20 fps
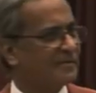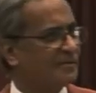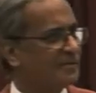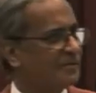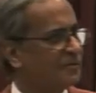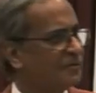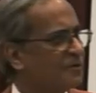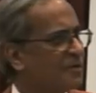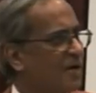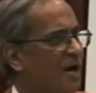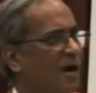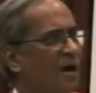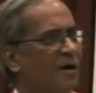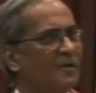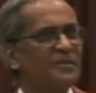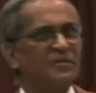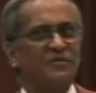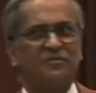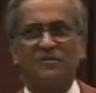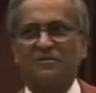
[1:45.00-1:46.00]
You say, oh,
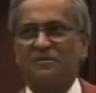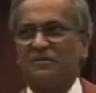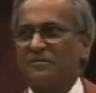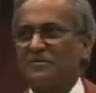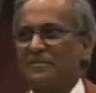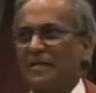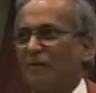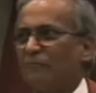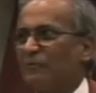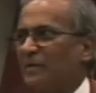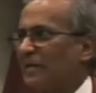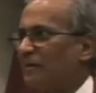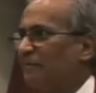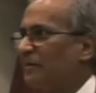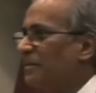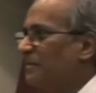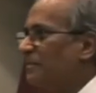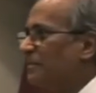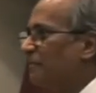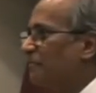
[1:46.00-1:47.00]
this sounds like a
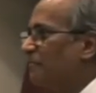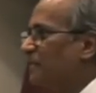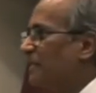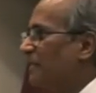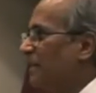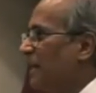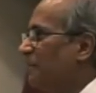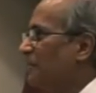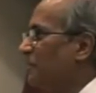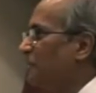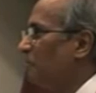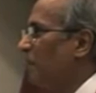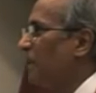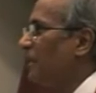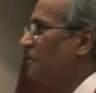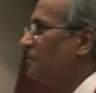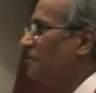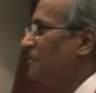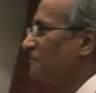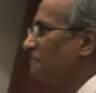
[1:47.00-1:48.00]
very tough thing in 18
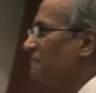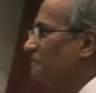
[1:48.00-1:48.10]
minutes.